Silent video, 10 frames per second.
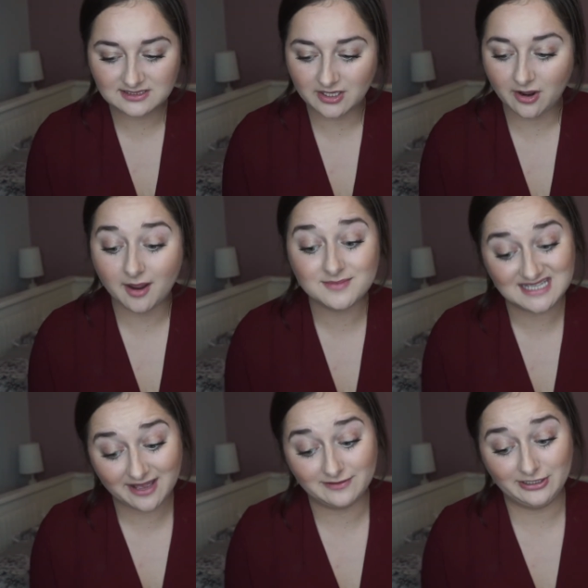so I'm
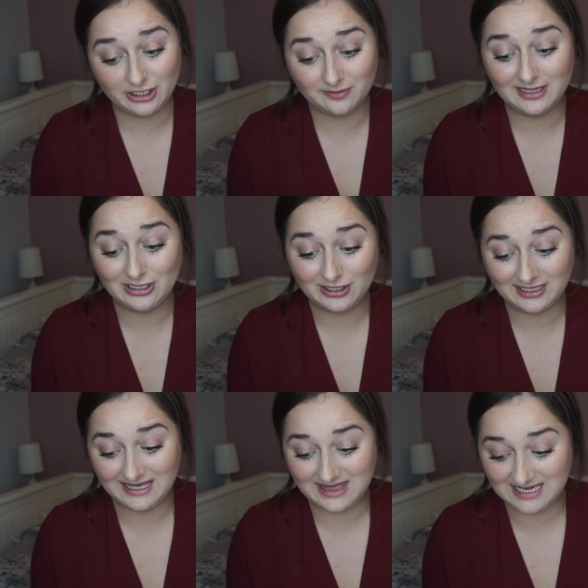definitely gonna be
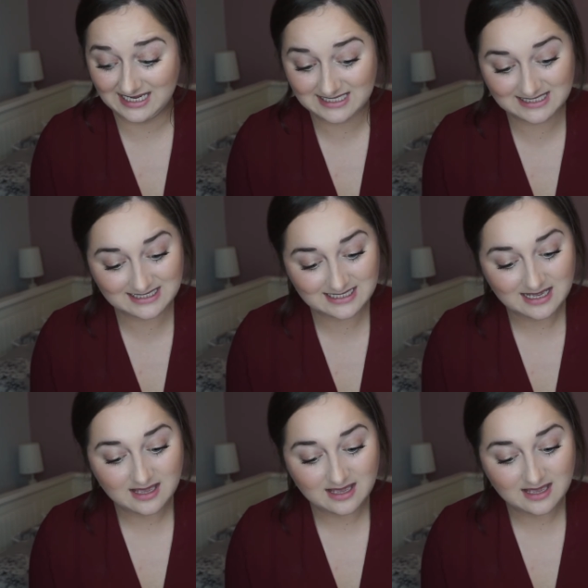looking at this